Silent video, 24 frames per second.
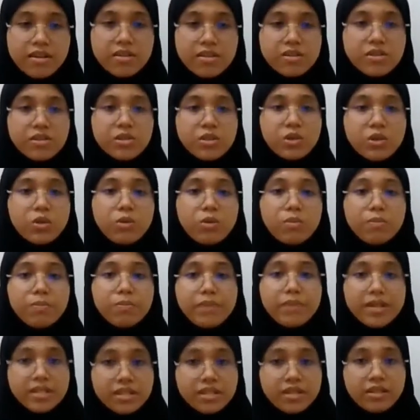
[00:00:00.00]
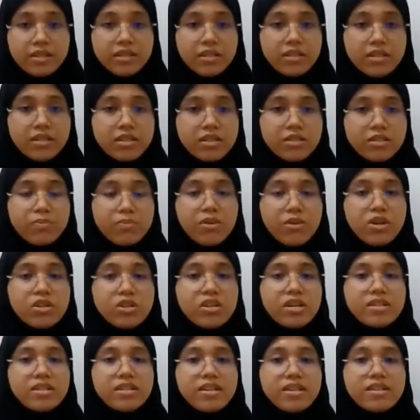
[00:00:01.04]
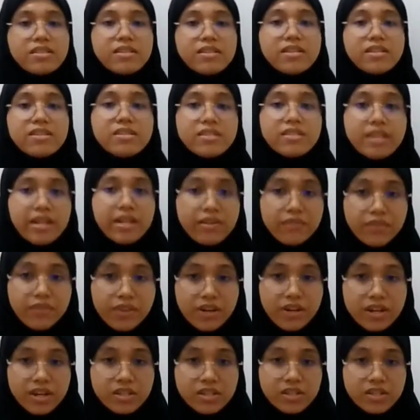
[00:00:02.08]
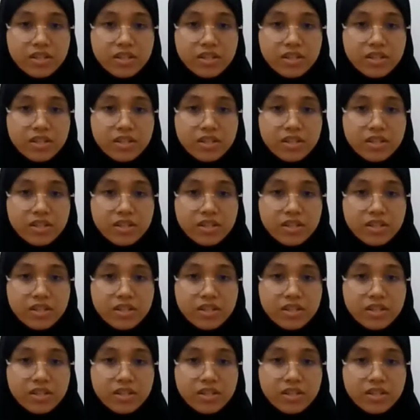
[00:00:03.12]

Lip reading: So basically this project is assigned for us